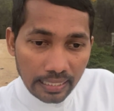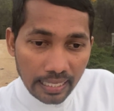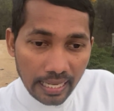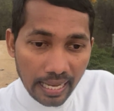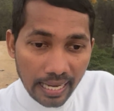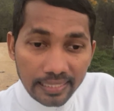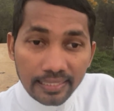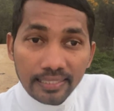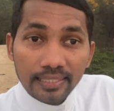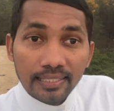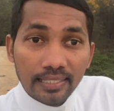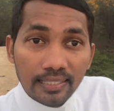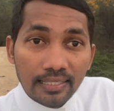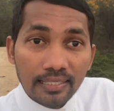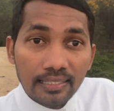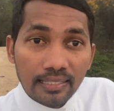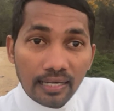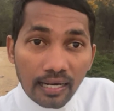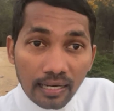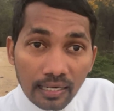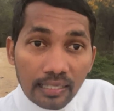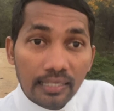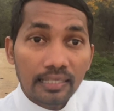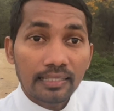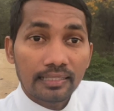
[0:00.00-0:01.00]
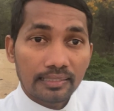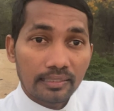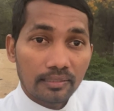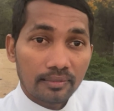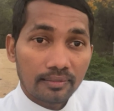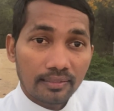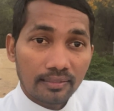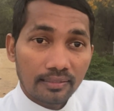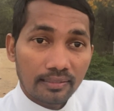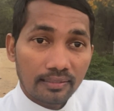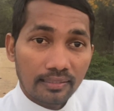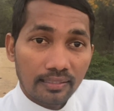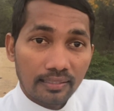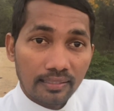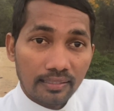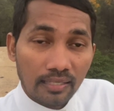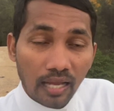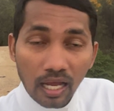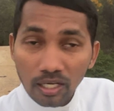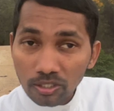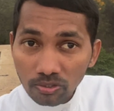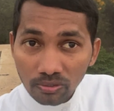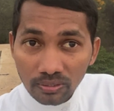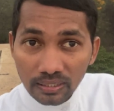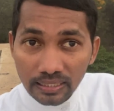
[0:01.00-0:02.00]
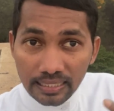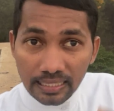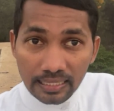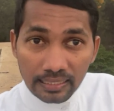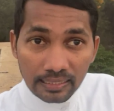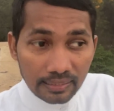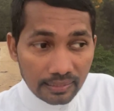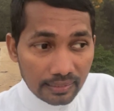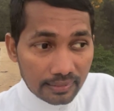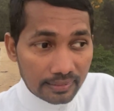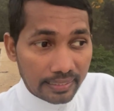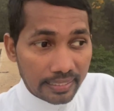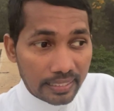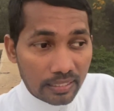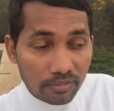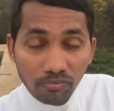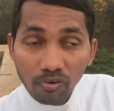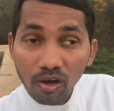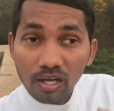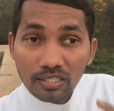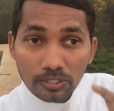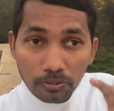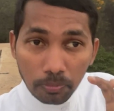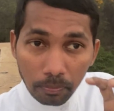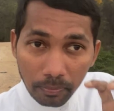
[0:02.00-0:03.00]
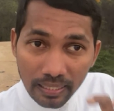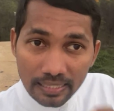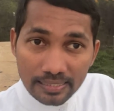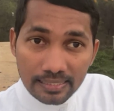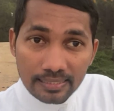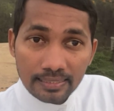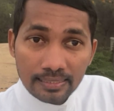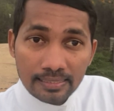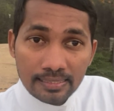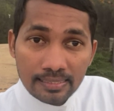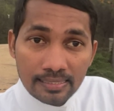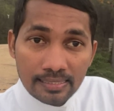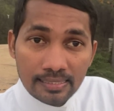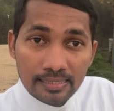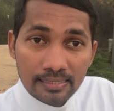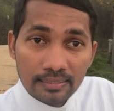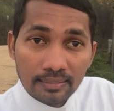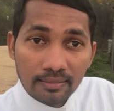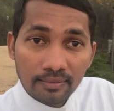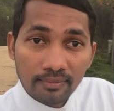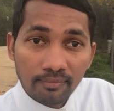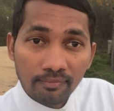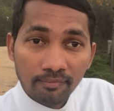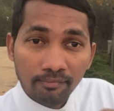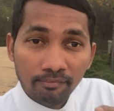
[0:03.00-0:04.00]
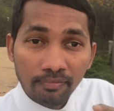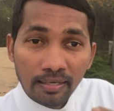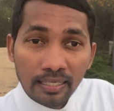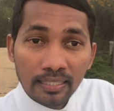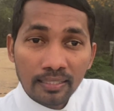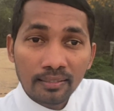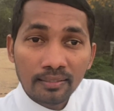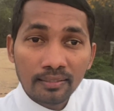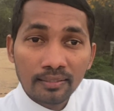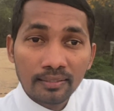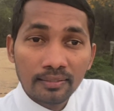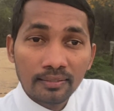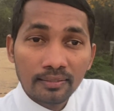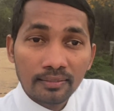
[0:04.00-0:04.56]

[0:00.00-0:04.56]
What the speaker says: And he heard, not only heard, he was present when